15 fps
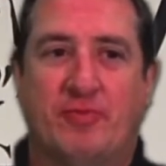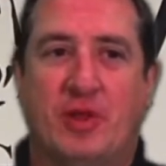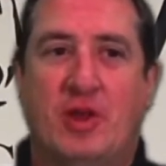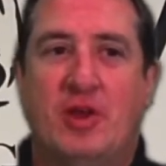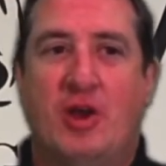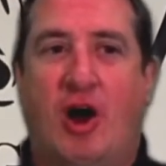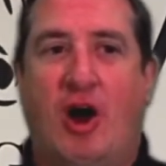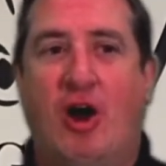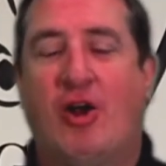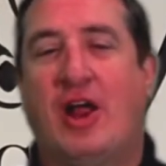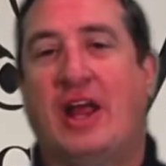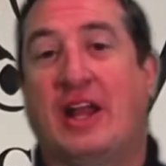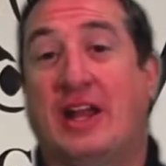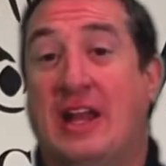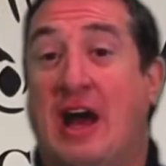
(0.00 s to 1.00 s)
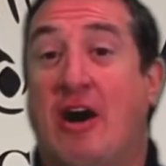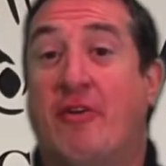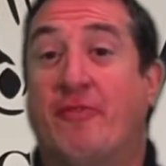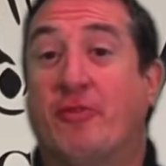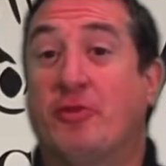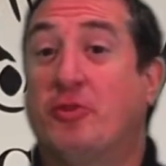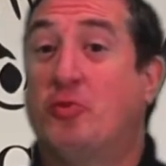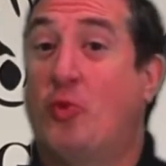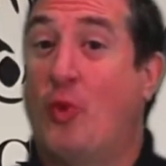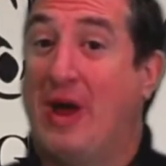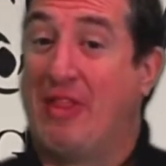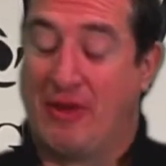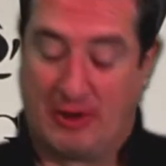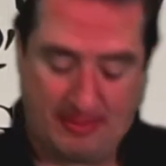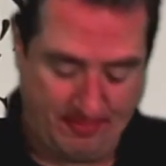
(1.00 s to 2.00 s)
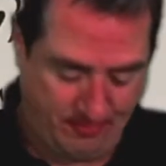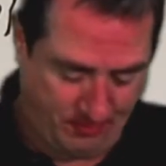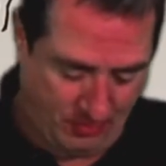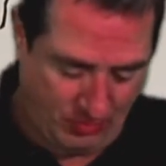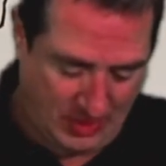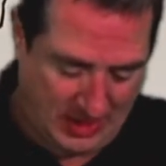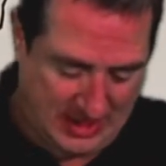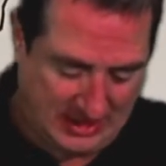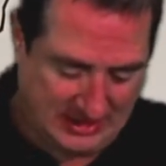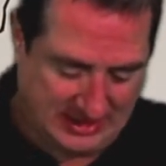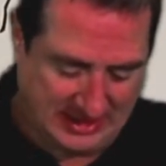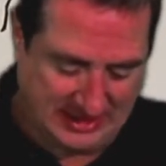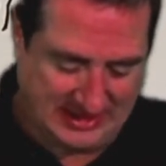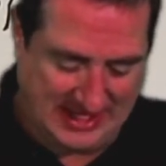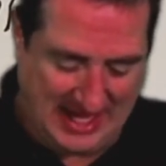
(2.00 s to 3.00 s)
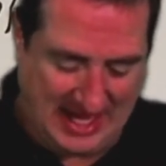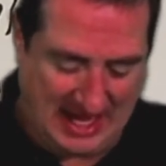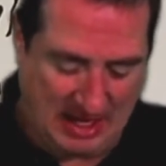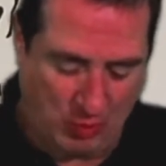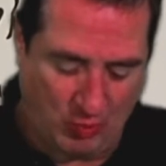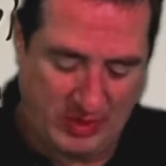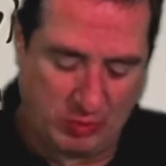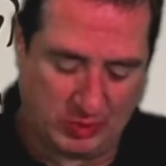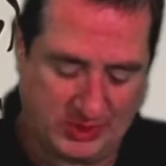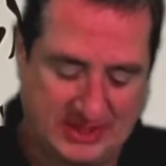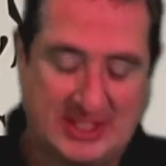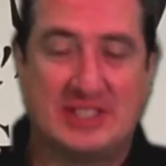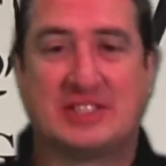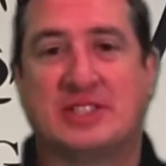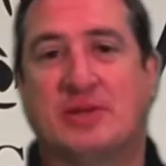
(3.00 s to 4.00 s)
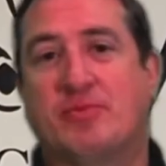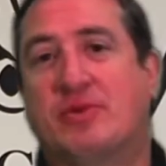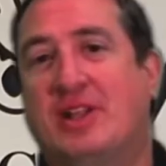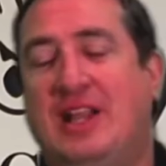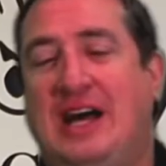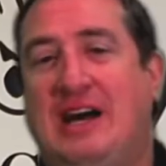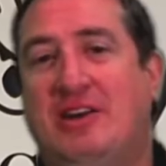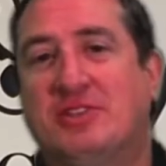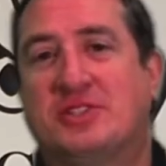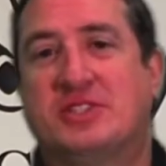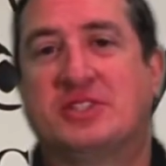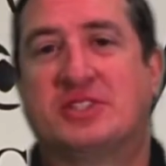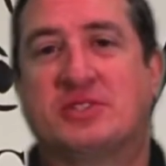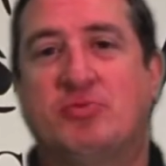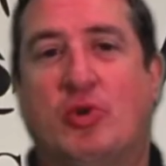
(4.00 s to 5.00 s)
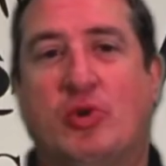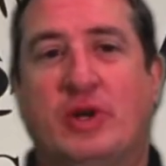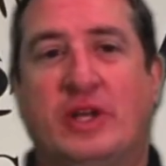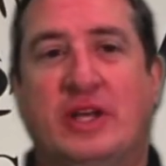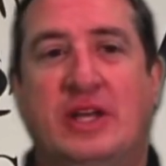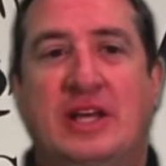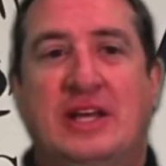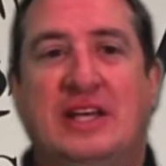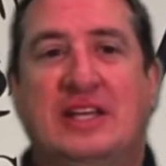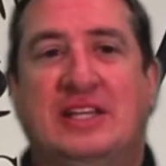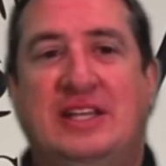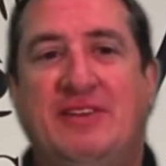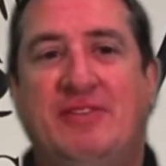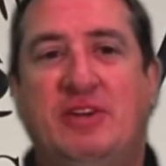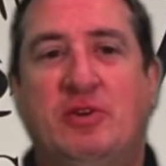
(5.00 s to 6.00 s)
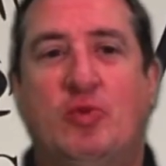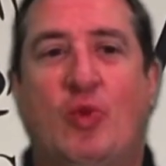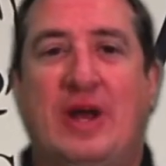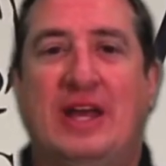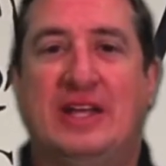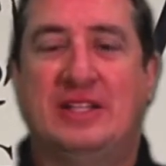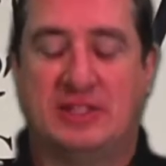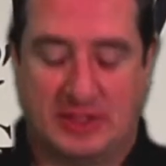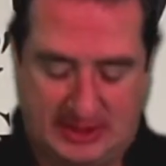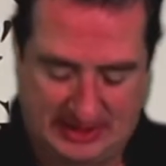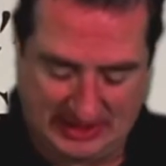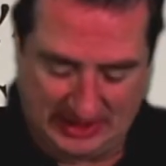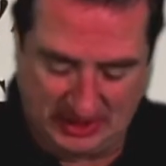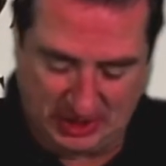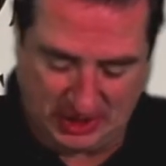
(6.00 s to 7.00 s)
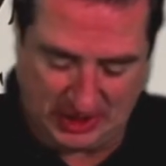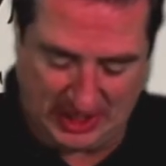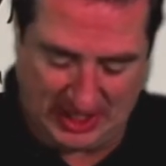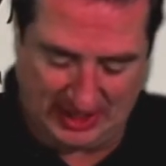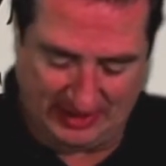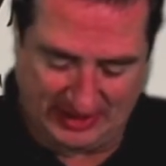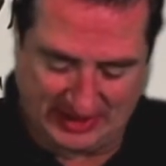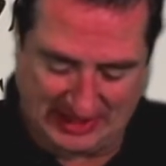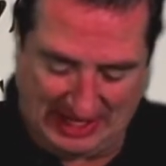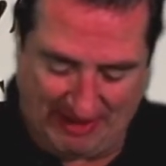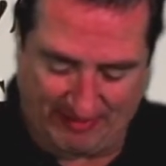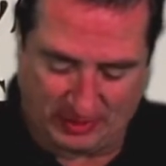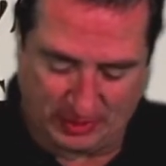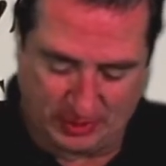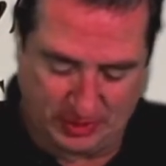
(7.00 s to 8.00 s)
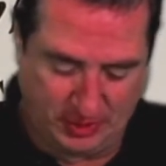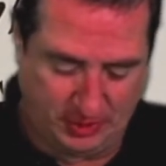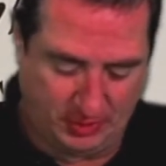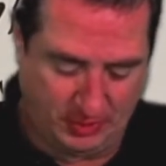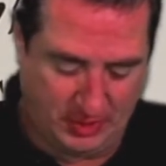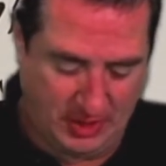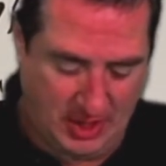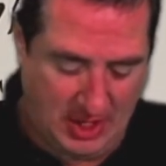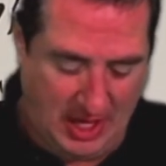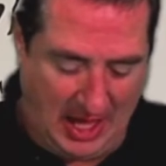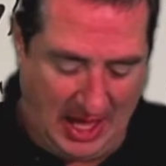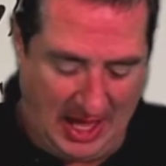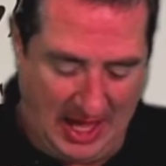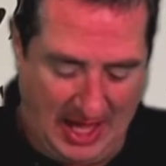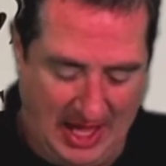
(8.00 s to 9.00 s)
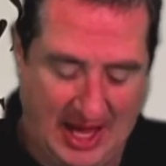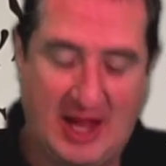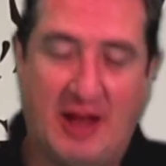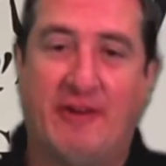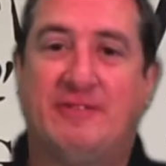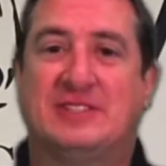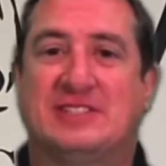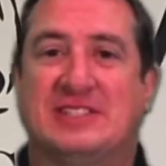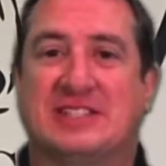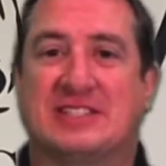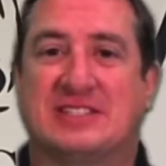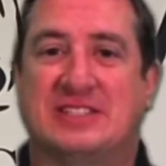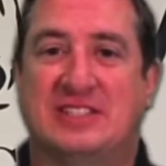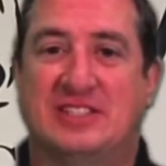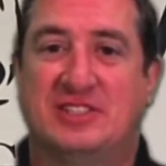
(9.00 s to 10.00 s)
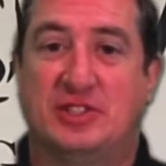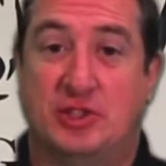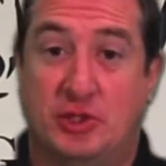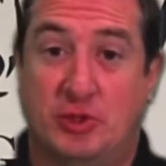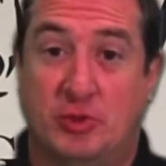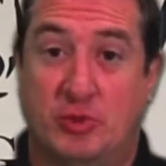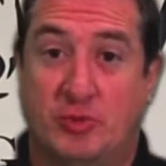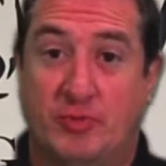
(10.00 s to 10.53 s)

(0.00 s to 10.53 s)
All right, now for the weather. Today, we will see some clouds this morning, giving way to sunshine this afternoon, high of 62.